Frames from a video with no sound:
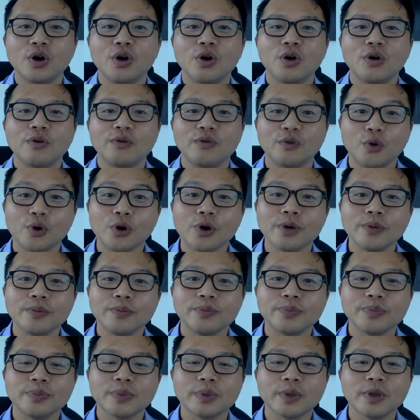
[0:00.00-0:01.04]
4,
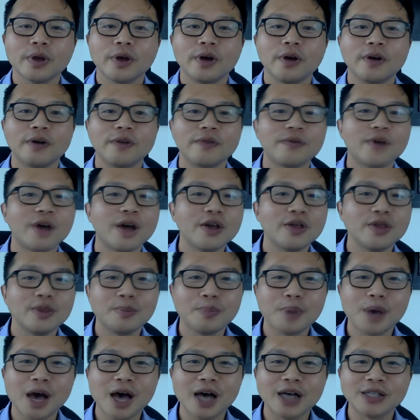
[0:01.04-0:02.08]
find the
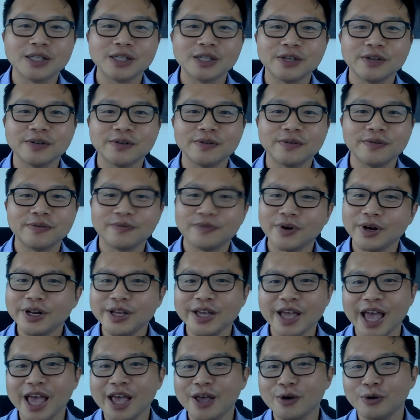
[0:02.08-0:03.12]
positive, funny
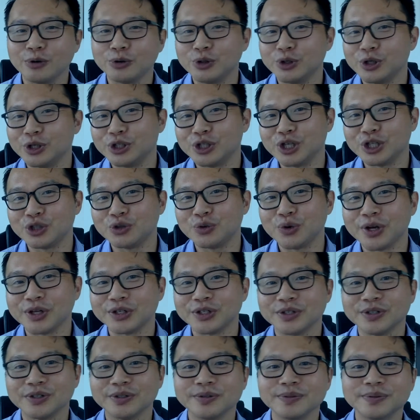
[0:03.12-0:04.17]
angle to the
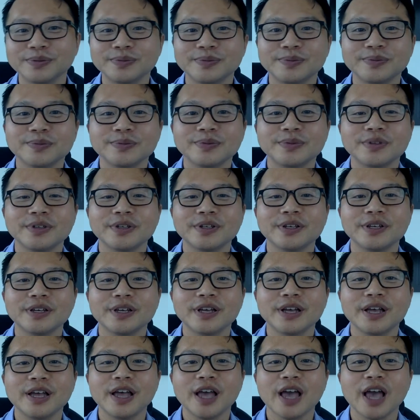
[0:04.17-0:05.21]
situation.
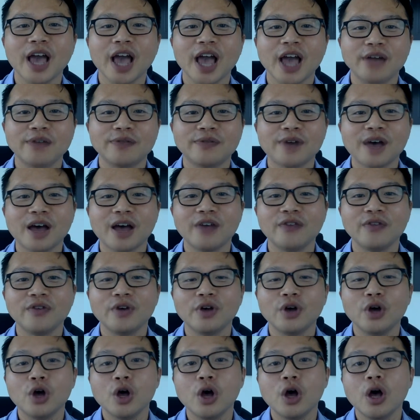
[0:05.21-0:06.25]
And 5,
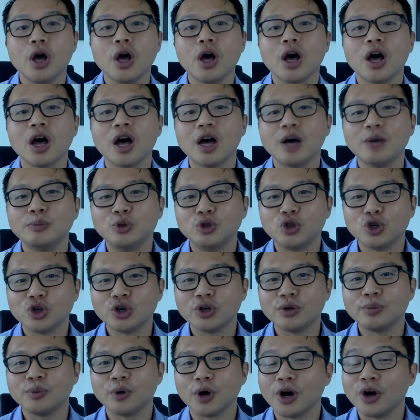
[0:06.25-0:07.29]

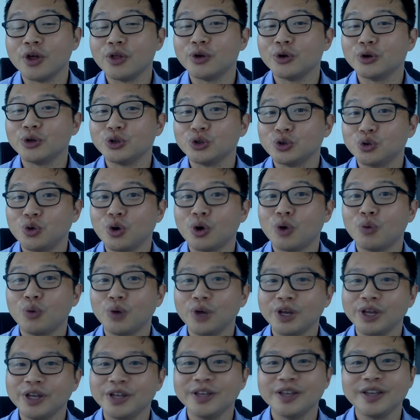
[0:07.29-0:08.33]
observe others who are
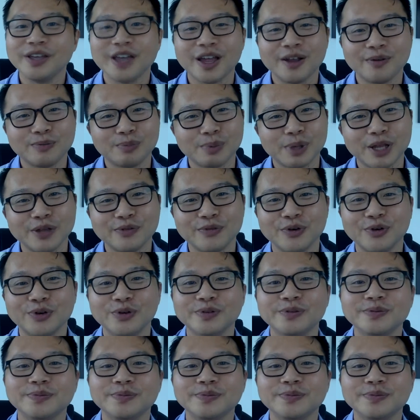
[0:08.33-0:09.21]
witty and playful.